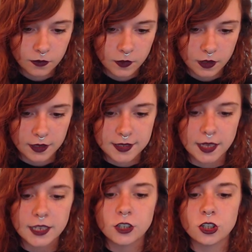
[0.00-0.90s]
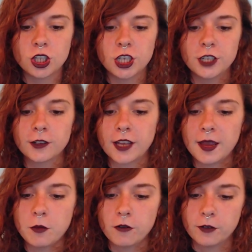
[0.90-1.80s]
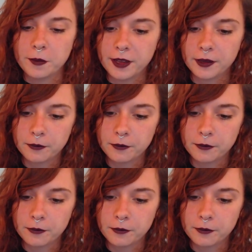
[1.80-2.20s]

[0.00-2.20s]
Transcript: A sudden chill came over me.